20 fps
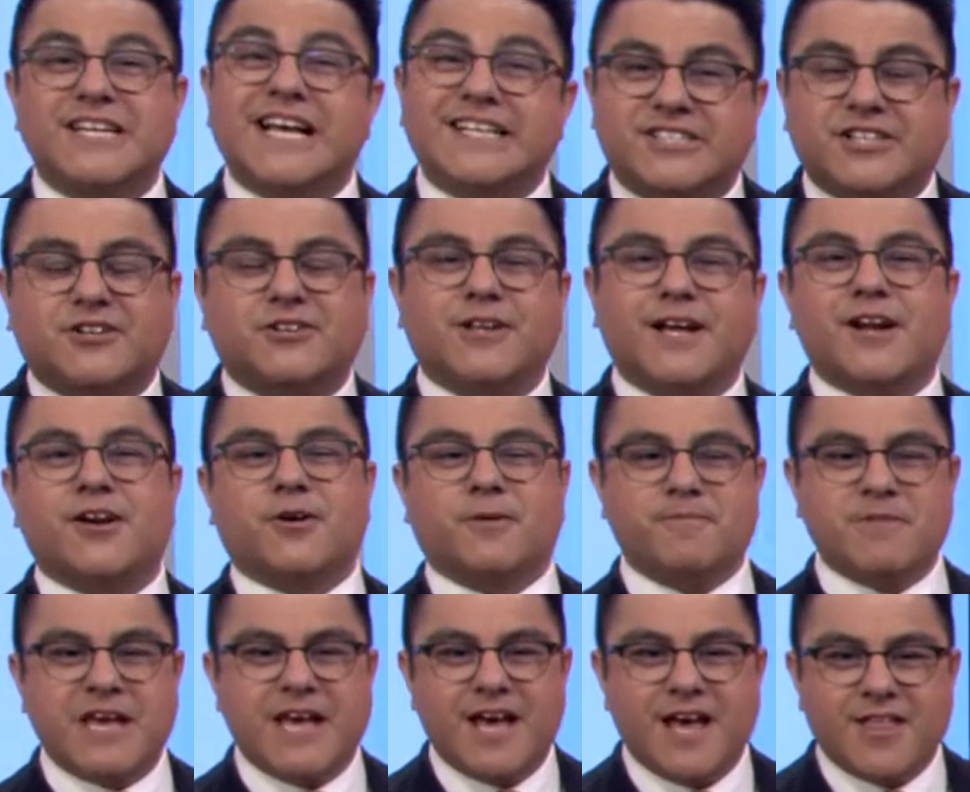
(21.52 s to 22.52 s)
It's clear
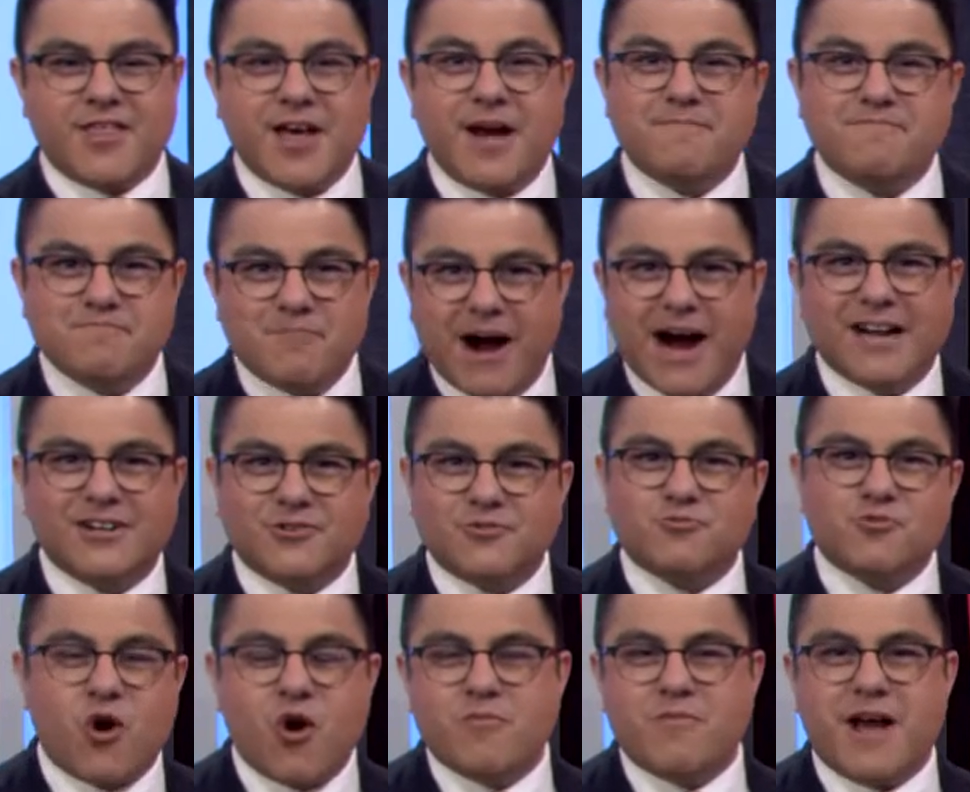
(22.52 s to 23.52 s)
that
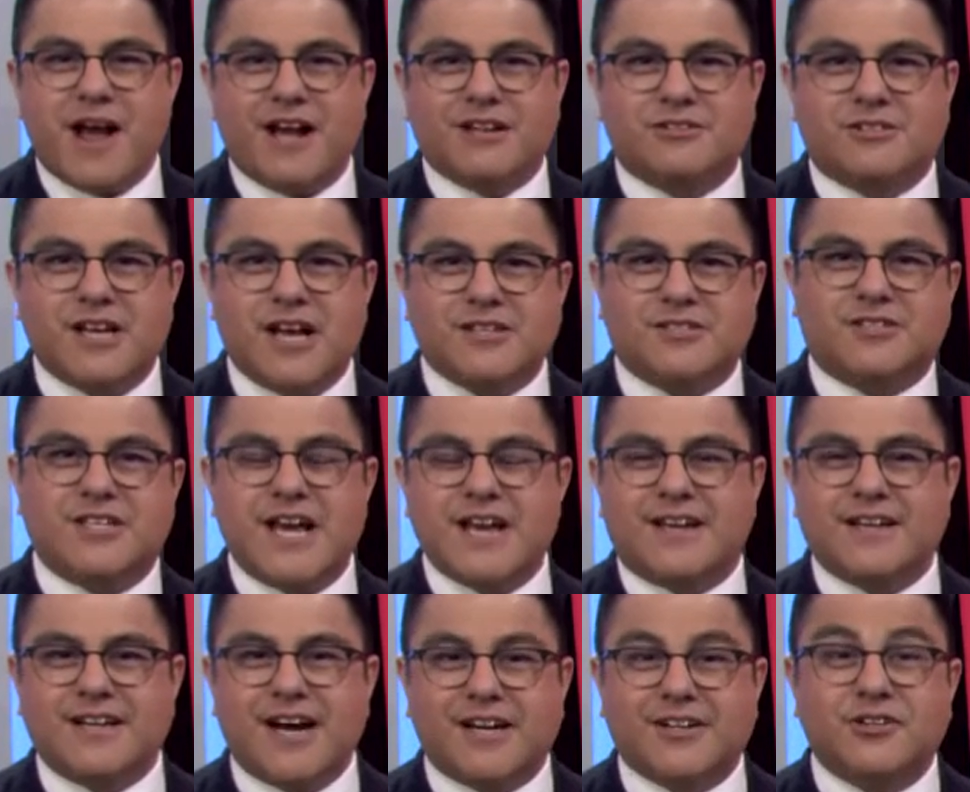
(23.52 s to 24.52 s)
modern romance has
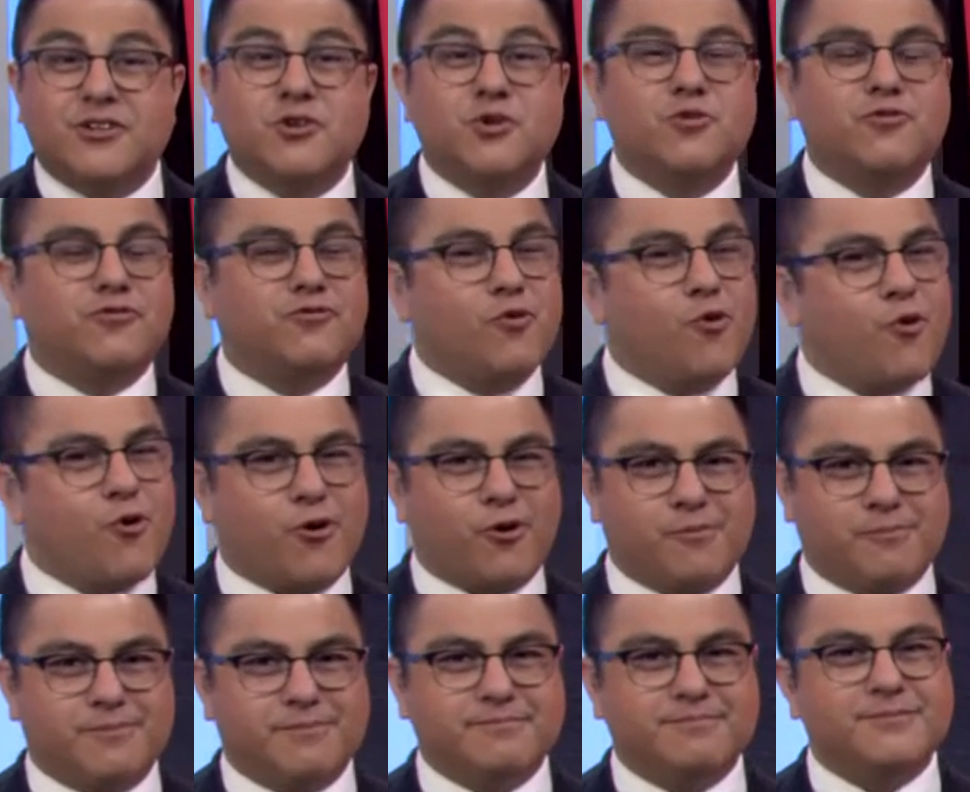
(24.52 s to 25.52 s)
taken on a new
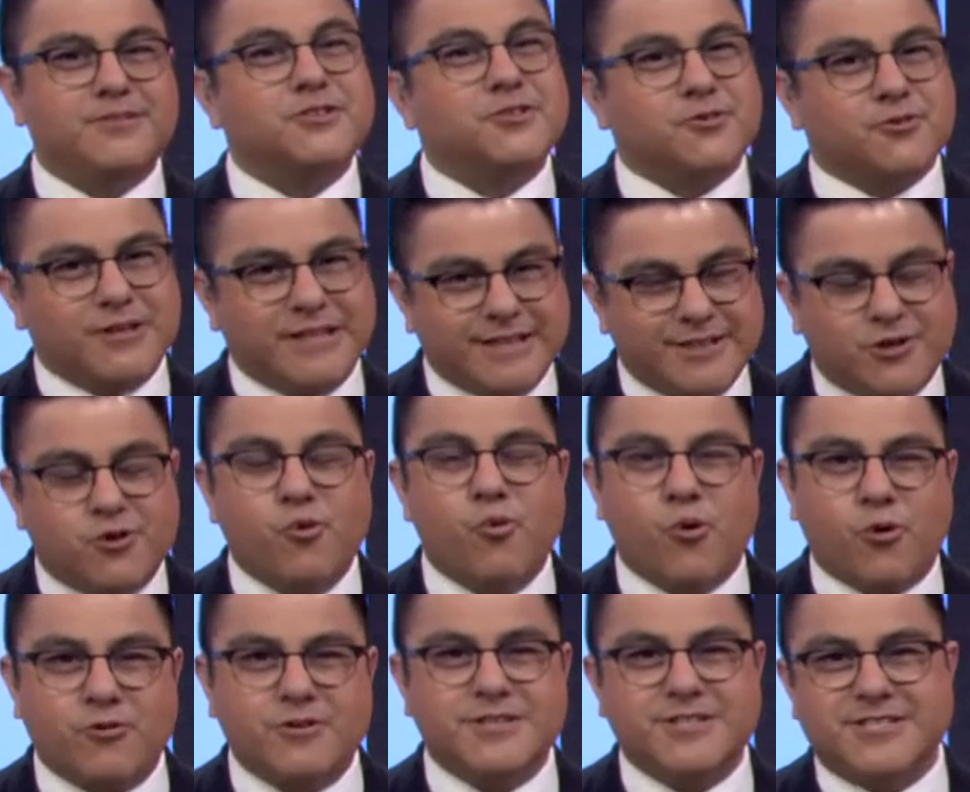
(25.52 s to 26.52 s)
form during
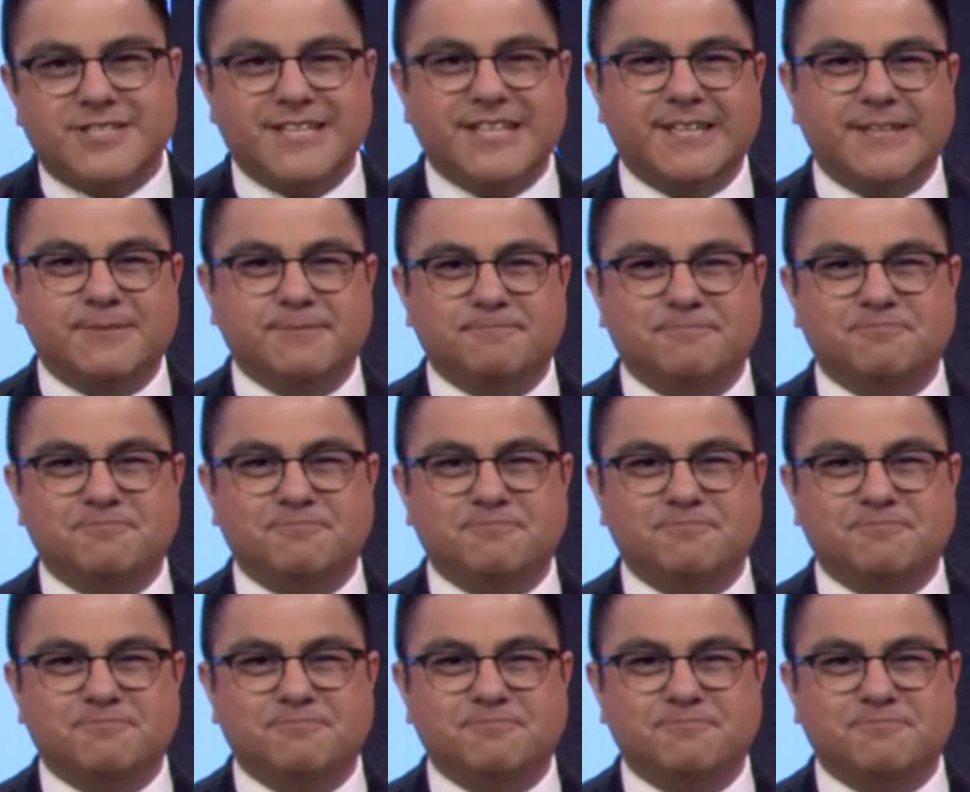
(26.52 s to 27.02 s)
quarantine.